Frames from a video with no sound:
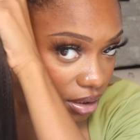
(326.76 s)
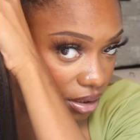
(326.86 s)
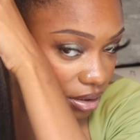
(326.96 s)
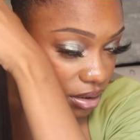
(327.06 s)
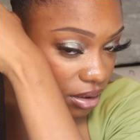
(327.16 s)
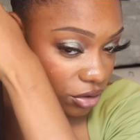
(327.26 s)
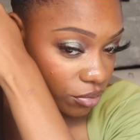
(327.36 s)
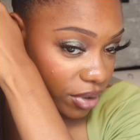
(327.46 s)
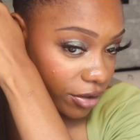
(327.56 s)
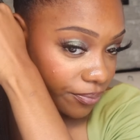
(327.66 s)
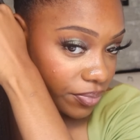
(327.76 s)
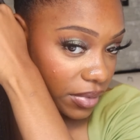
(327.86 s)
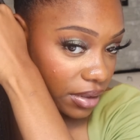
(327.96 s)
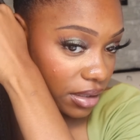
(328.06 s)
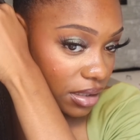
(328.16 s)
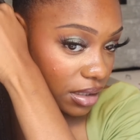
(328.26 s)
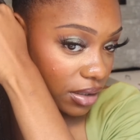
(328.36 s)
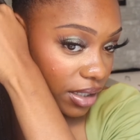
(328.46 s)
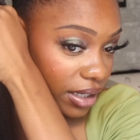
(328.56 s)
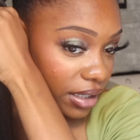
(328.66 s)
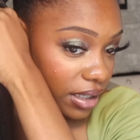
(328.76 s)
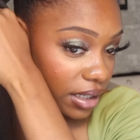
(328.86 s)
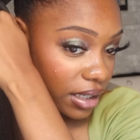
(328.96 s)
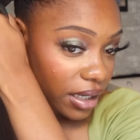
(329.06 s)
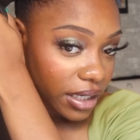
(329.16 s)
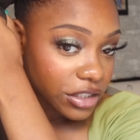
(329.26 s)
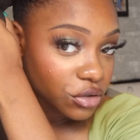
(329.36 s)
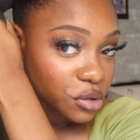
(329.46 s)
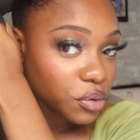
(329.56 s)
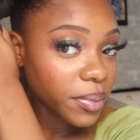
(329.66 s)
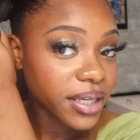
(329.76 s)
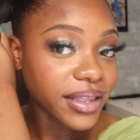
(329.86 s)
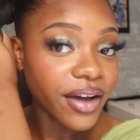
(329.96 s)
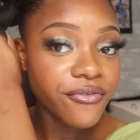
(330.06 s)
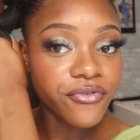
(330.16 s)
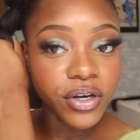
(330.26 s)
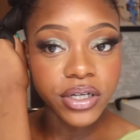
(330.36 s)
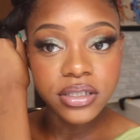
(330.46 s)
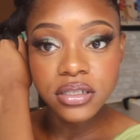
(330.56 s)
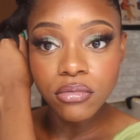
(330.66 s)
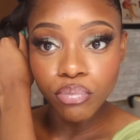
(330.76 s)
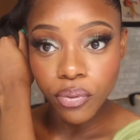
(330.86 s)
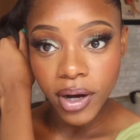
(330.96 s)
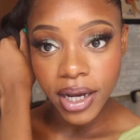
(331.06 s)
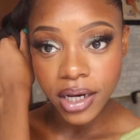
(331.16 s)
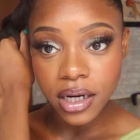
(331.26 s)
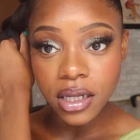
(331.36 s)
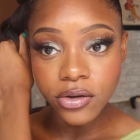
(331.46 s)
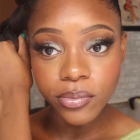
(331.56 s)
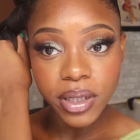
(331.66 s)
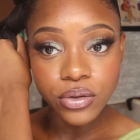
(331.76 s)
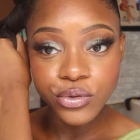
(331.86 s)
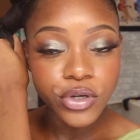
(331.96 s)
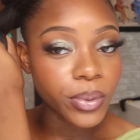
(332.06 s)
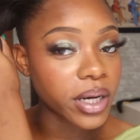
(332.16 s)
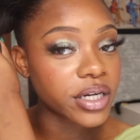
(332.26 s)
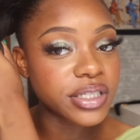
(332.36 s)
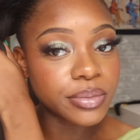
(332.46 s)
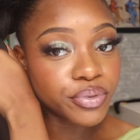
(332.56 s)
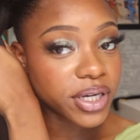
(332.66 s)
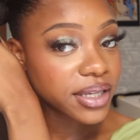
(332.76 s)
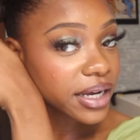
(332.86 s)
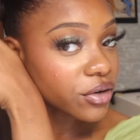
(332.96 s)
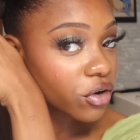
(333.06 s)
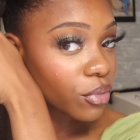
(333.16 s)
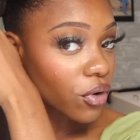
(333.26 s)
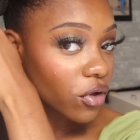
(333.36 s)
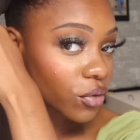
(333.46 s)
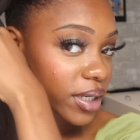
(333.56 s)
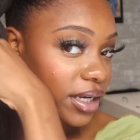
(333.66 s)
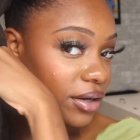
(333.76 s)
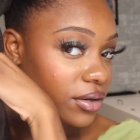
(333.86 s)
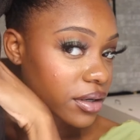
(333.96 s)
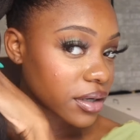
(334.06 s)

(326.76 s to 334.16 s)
Just a little bit. Okay? And as soon as we make that first braid a little bit looser, we're gonna just braid like normal all the way down.